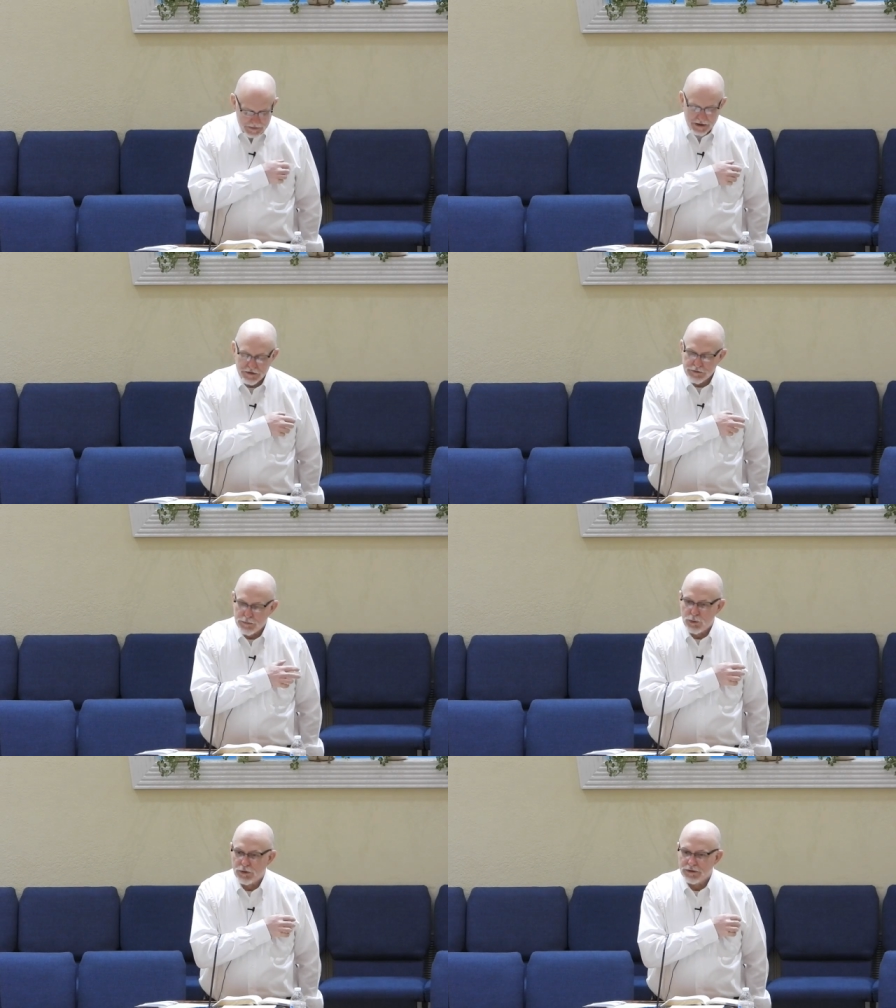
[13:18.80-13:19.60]
about this
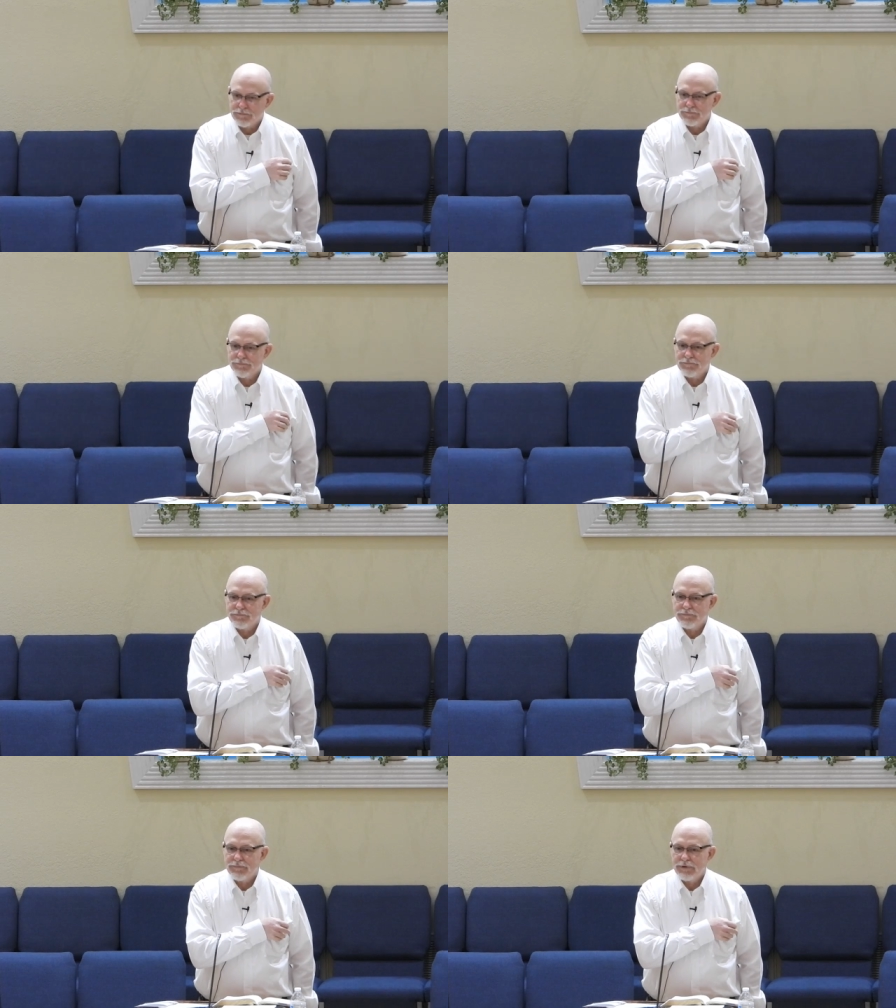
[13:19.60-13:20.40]
morning
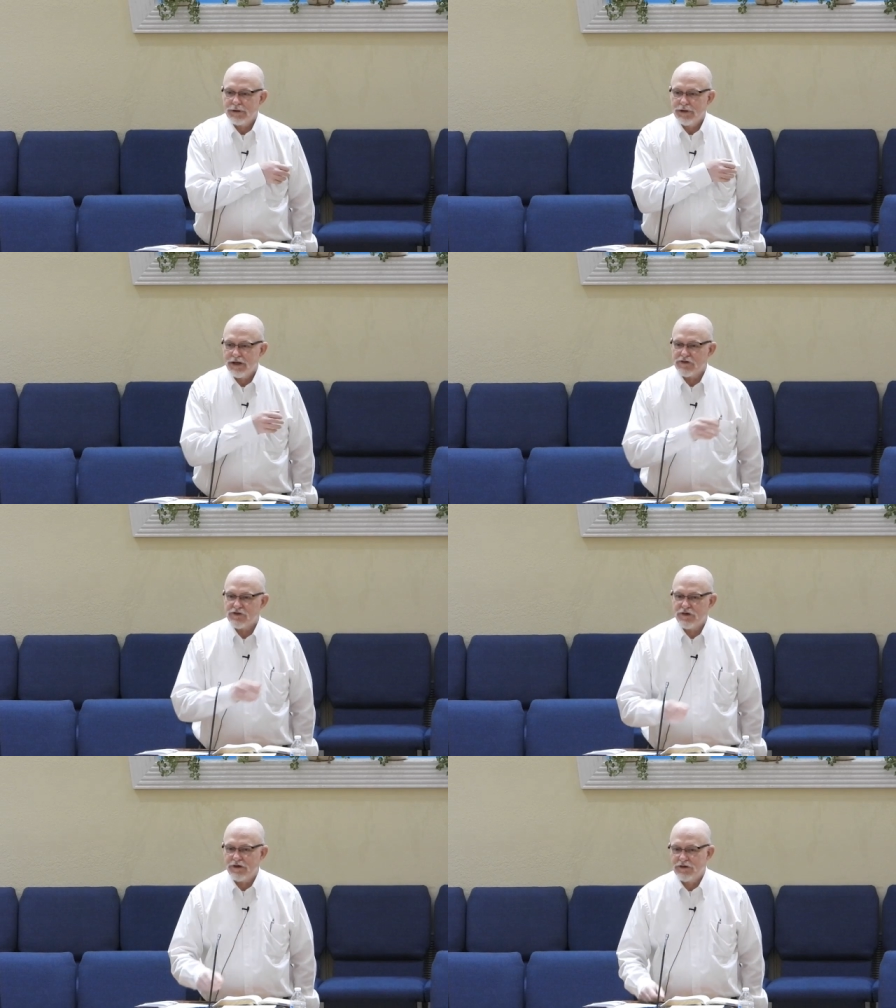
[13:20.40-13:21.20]
in
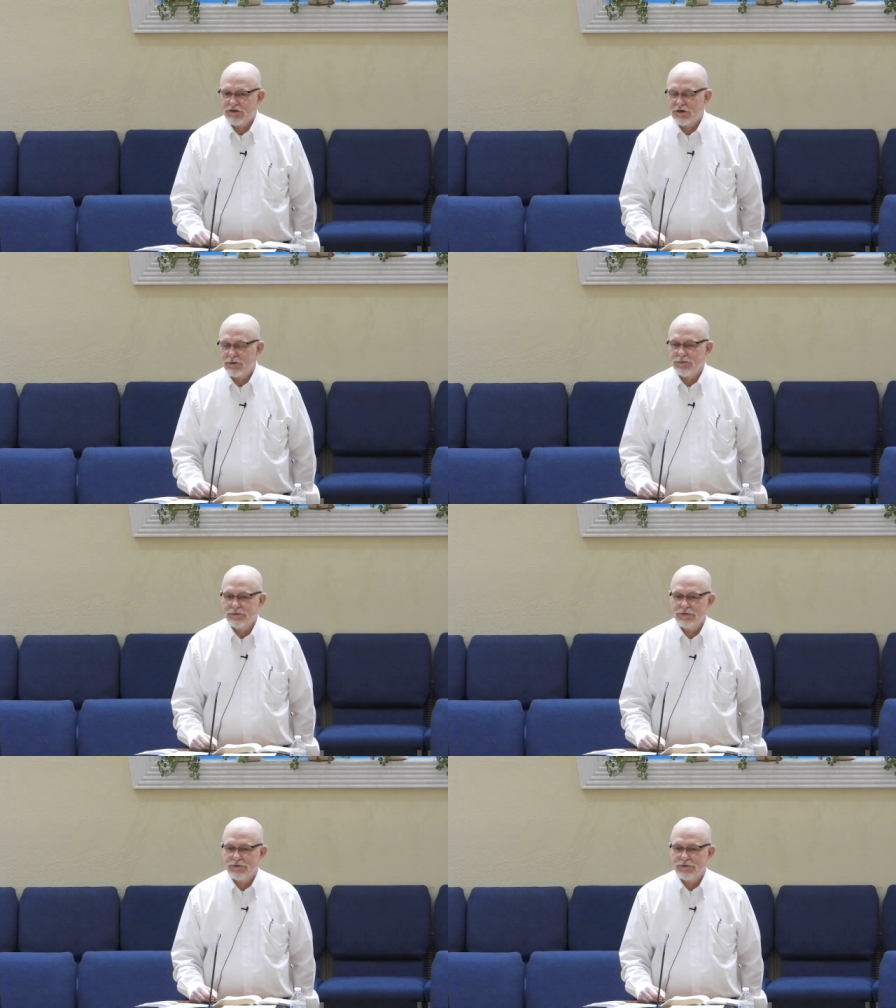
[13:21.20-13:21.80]
Sunday school.